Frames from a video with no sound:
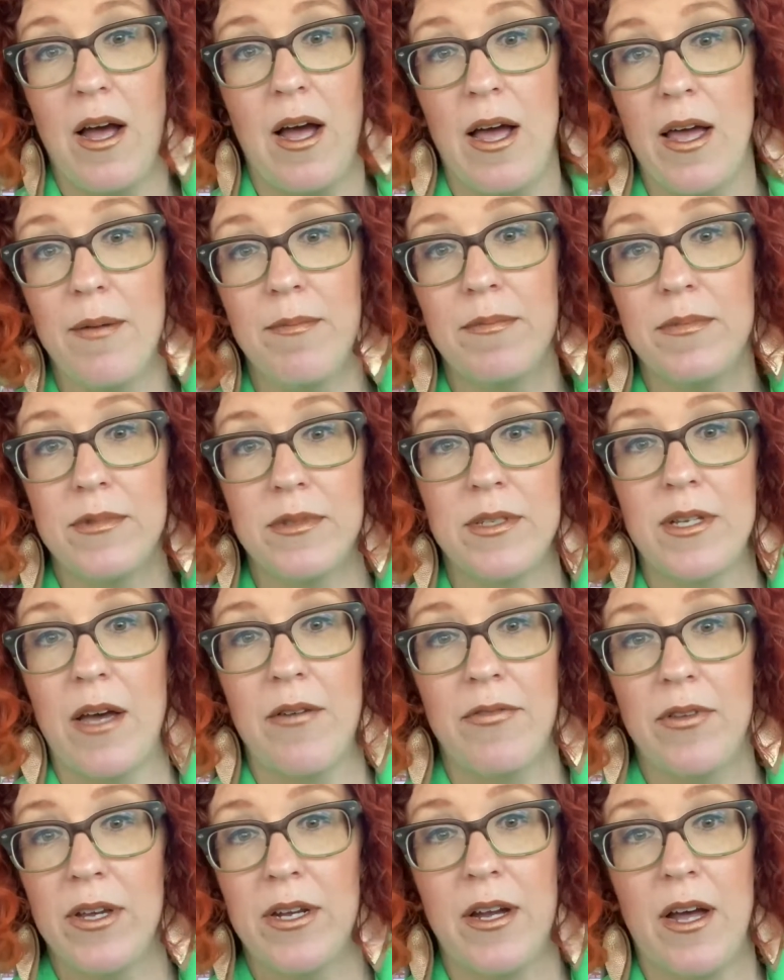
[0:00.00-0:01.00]
I'm
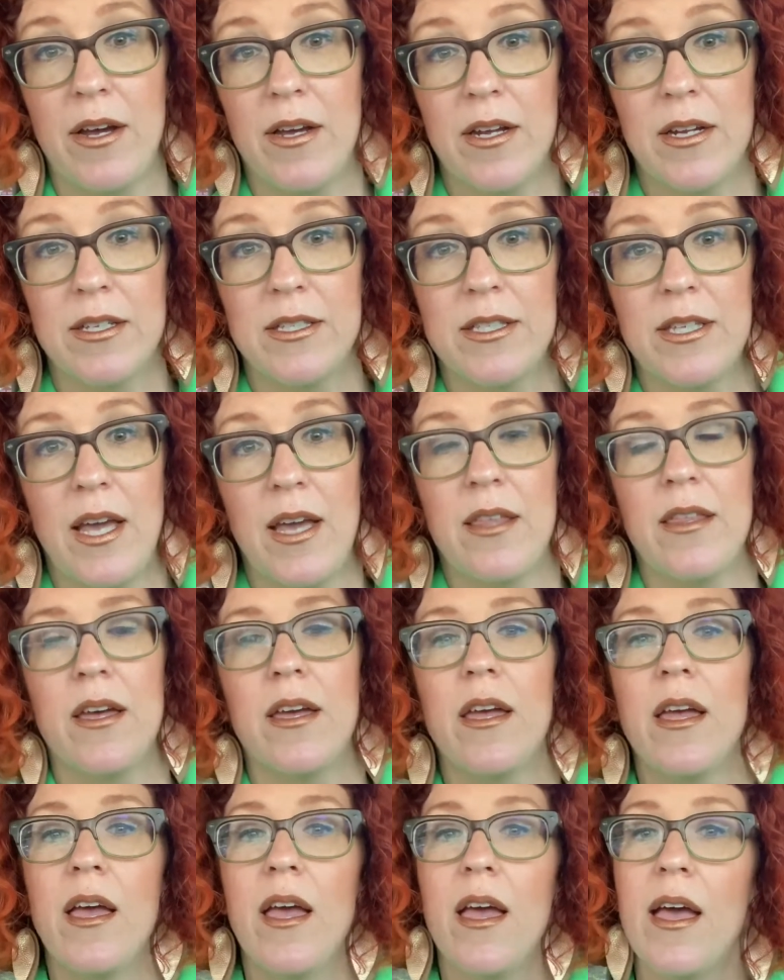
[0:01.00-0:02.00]
definitely not going to say
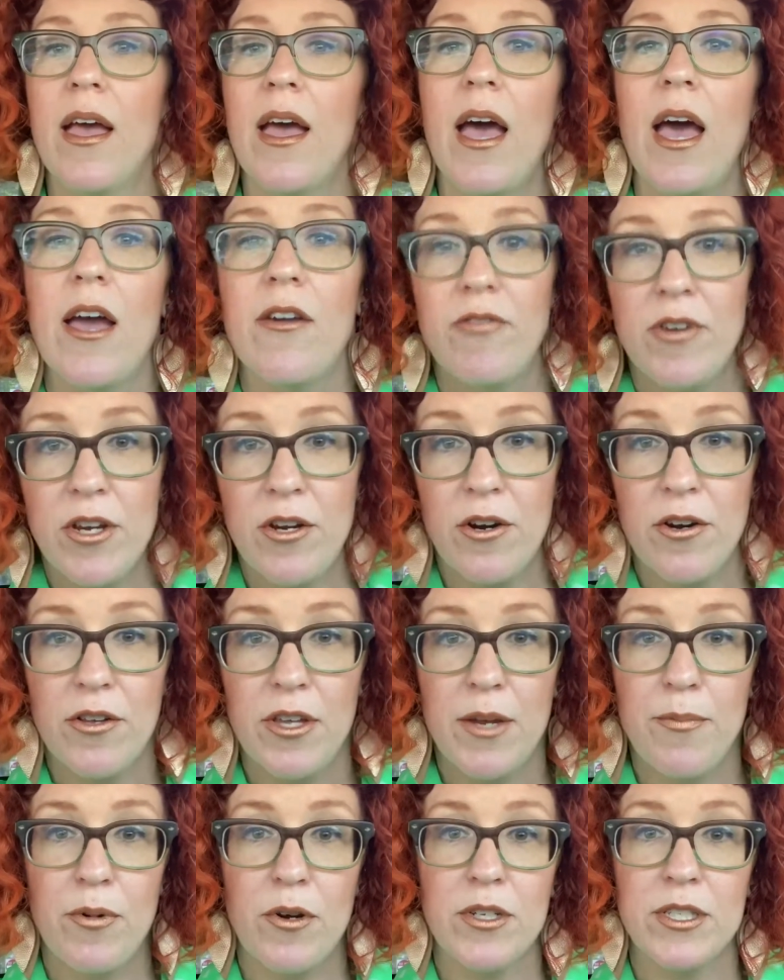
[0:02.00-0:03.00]
that every
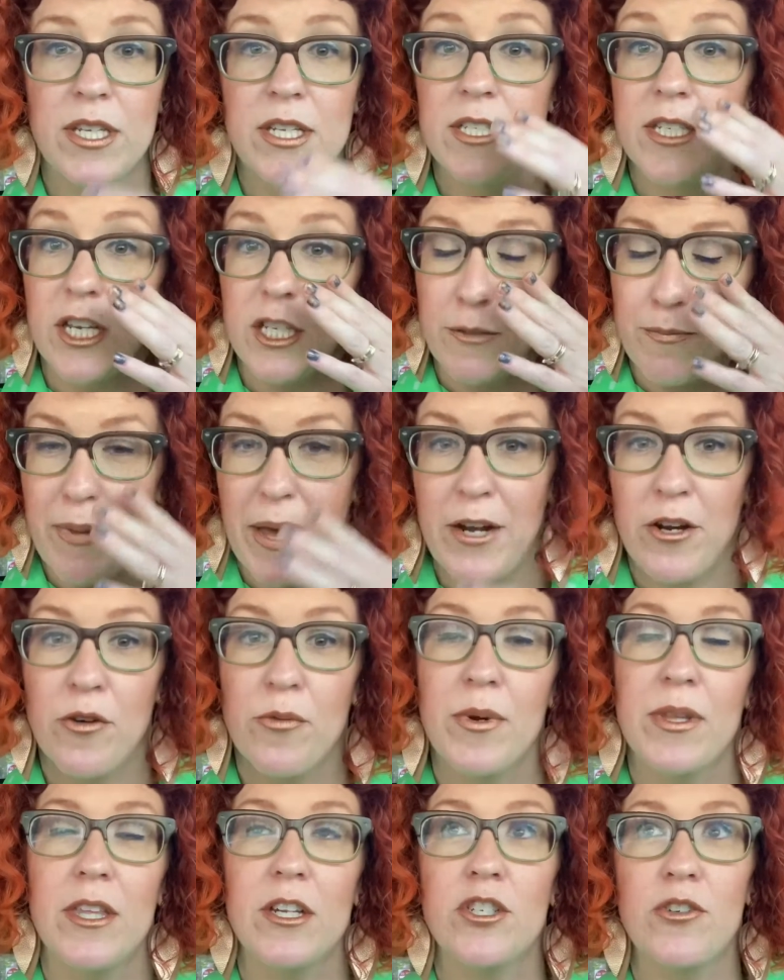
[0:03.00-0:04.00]
curly person does better
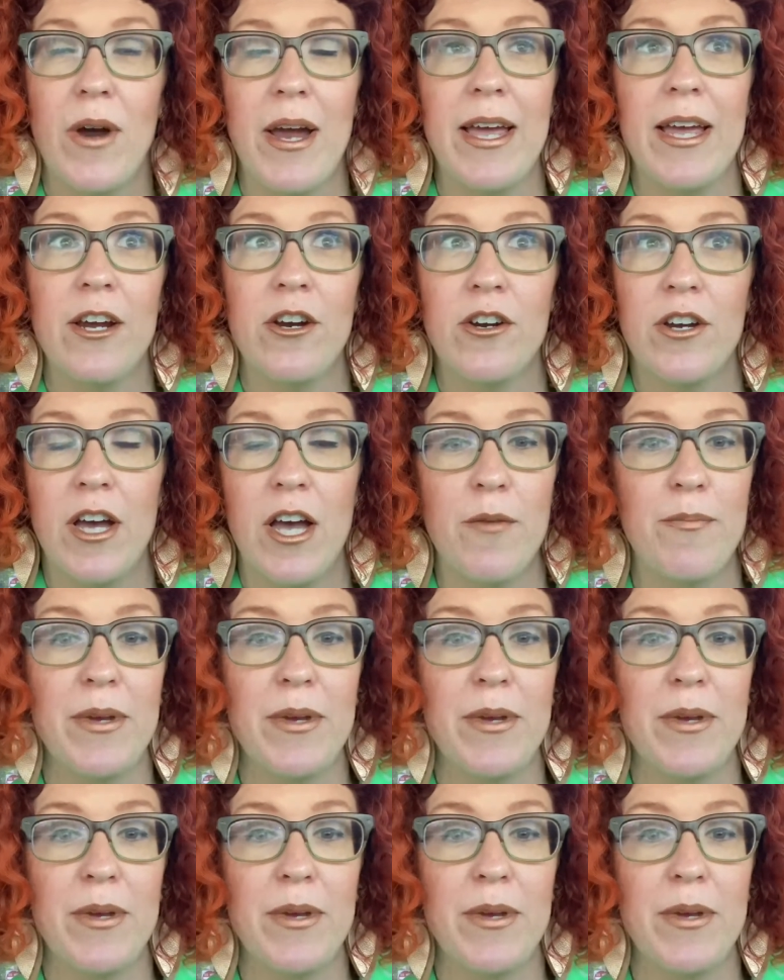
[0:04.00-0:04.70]
with a dry haircut,